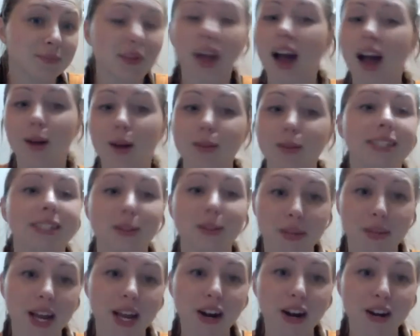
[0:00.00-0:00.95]
I really
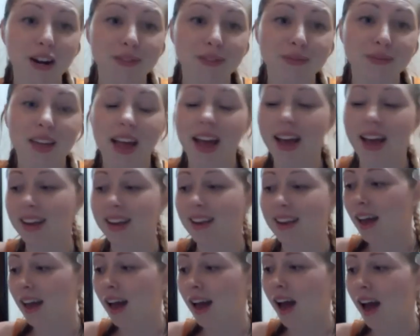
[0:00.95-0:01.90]
don't care.
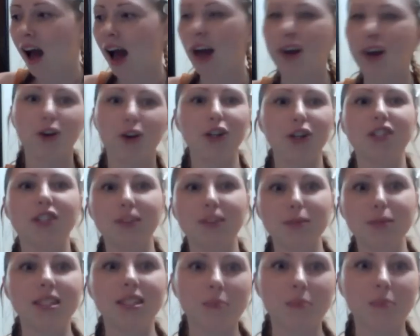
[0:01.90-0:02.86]
And I could just
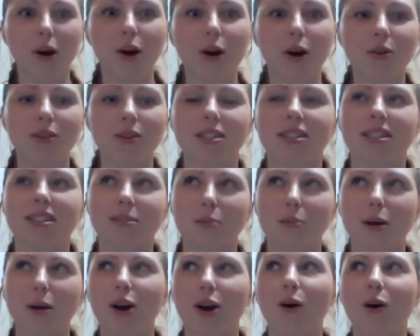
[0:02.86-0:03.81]
film this tomorrow since
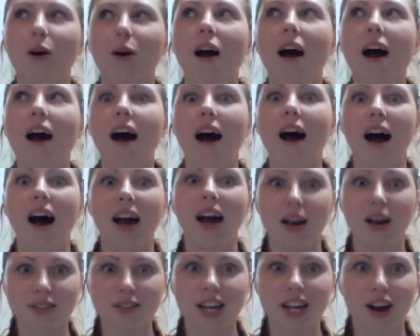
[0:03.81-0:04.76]
tomorrow I
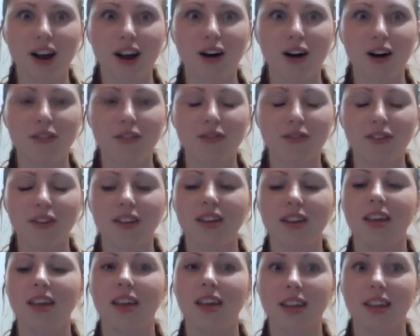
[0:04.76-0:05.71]
have a day off.
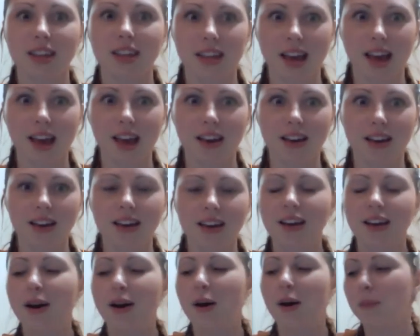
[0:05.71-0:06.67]
Yay.
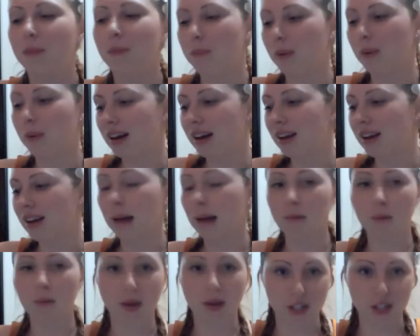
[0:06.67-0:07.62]
But I'm
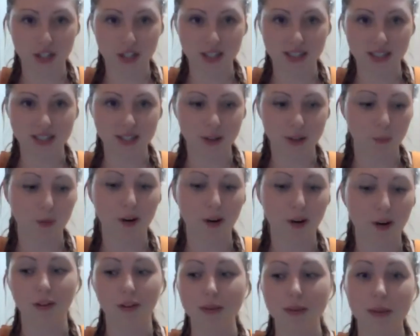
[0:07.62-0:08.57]
impatient, so I'm going to
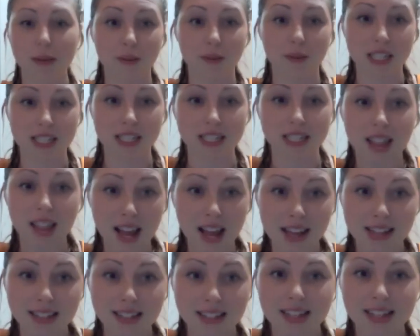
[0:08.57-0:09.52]
film some things
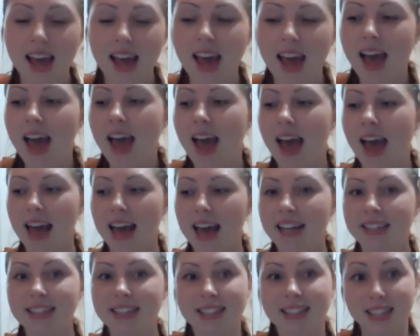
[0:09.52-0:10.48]
tonight
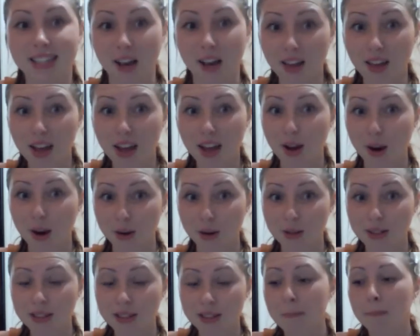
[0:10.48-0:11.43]
and see how that
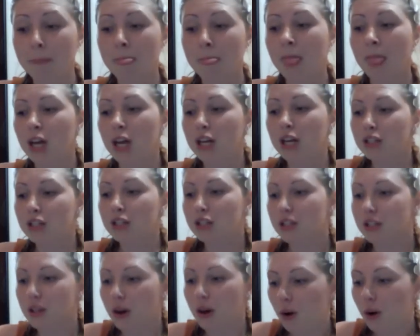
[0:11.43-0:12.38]
goes.
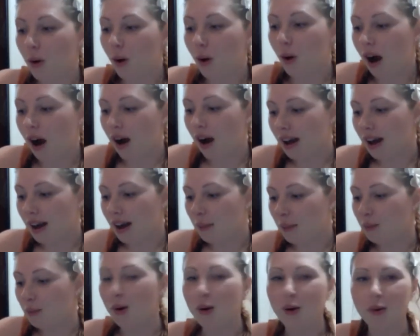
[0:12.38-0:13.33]
So I
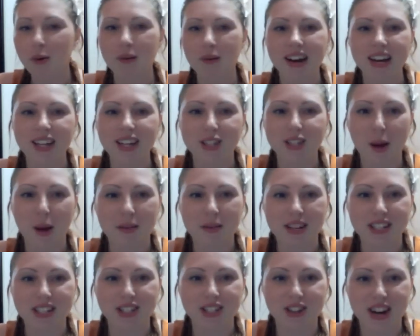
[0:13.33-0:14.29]
broke my
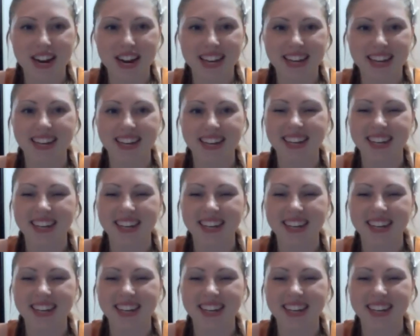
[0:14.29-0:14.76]
shopping strike.